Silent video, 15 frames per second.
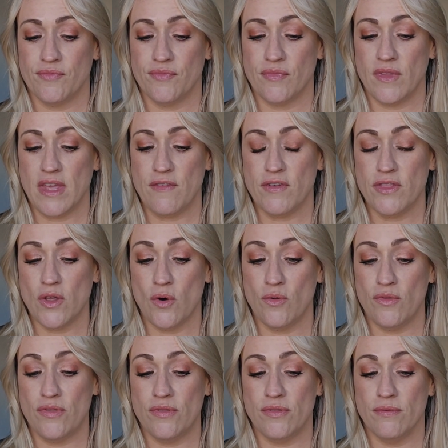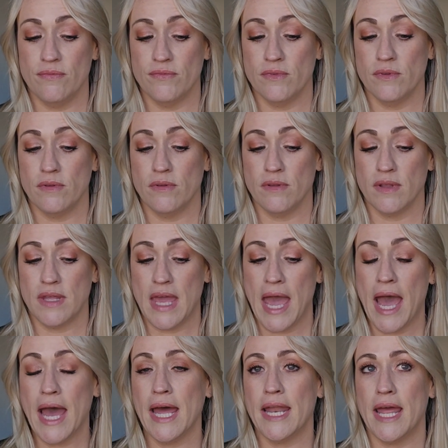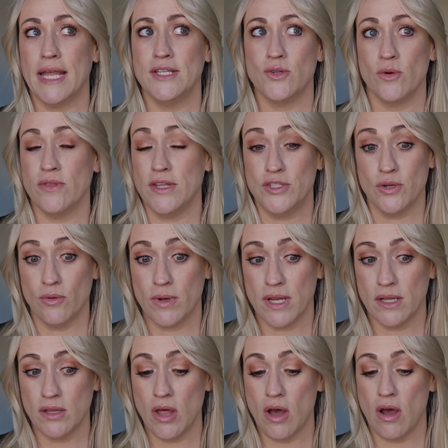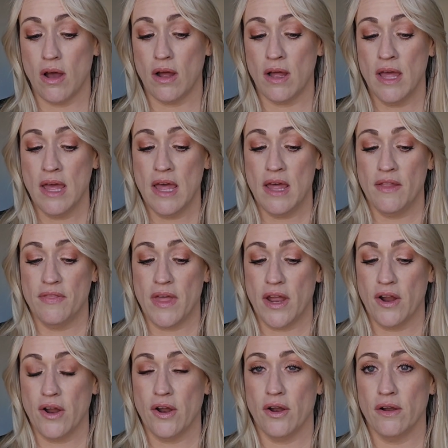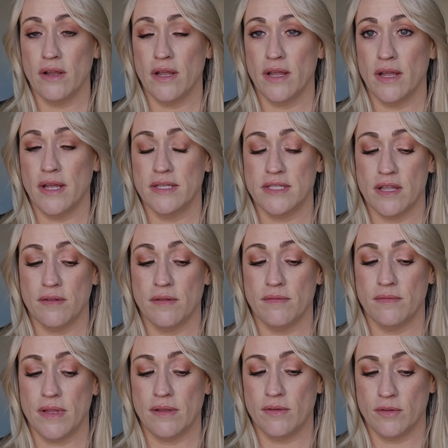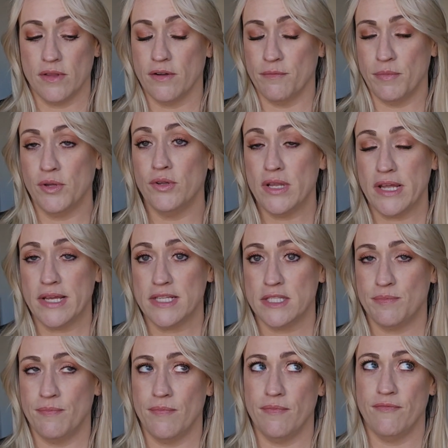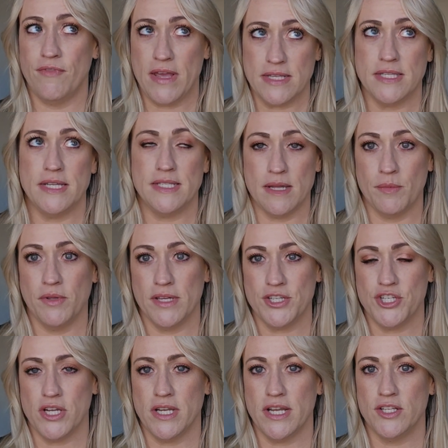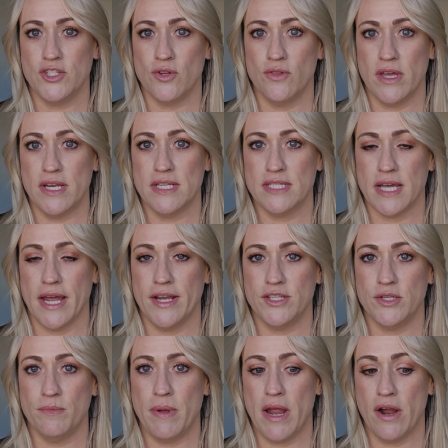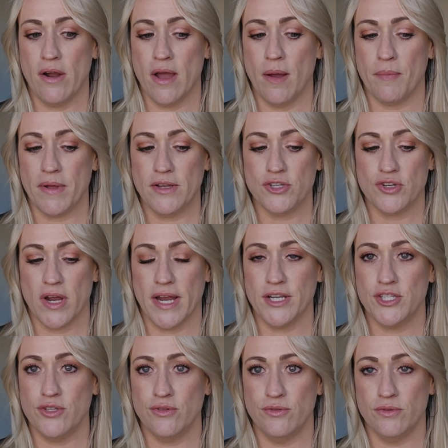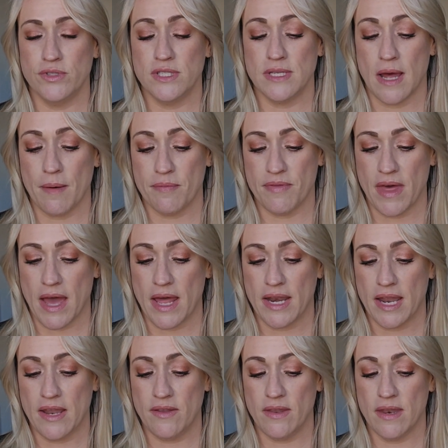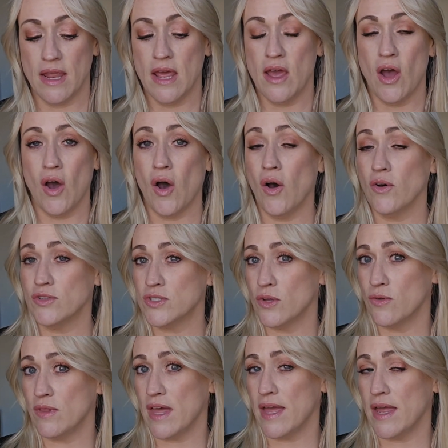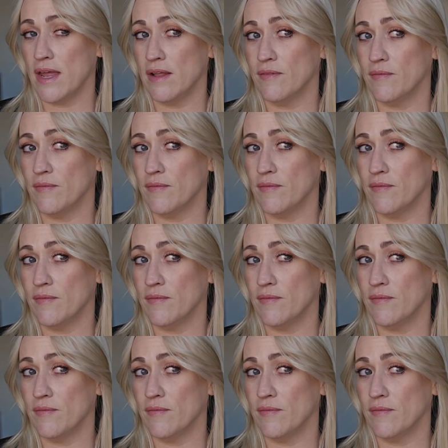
even though Kat and Dorothy don't get along, their building is facing demolition, and so they decide to pair up and try to stop that. And also I